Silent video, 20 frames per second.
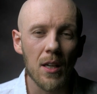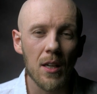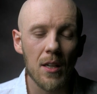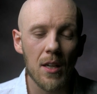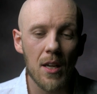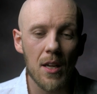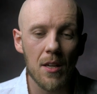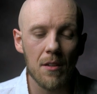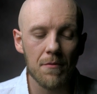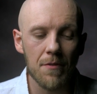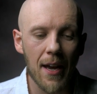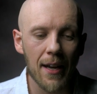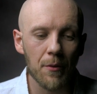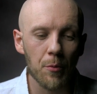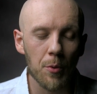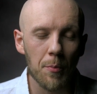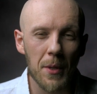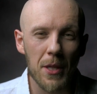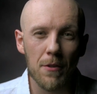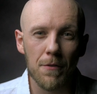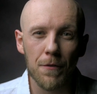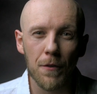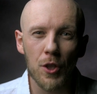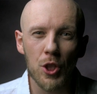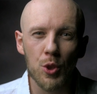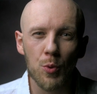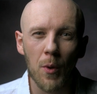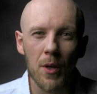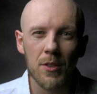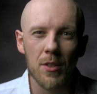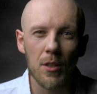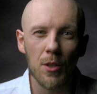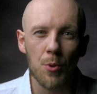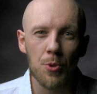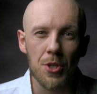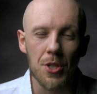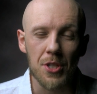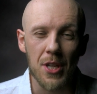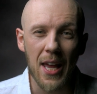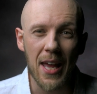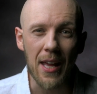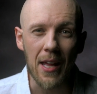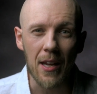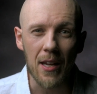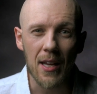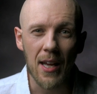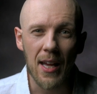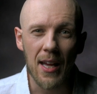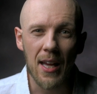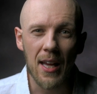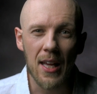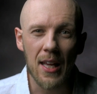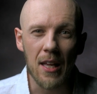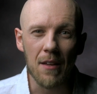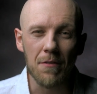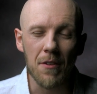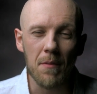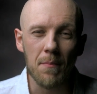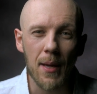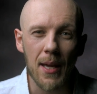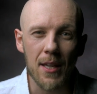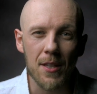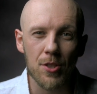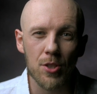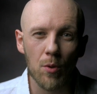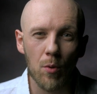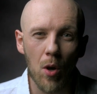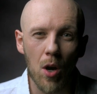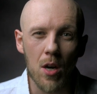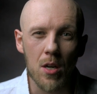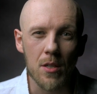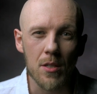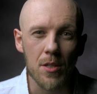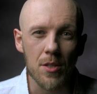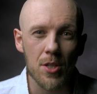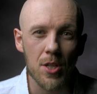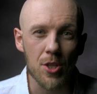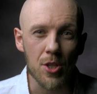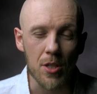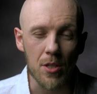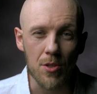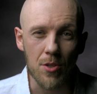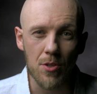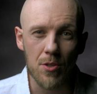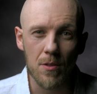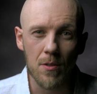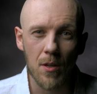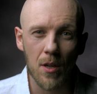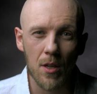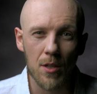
He, in fact, will be the first one to lose his head if he makes the wrong decisions.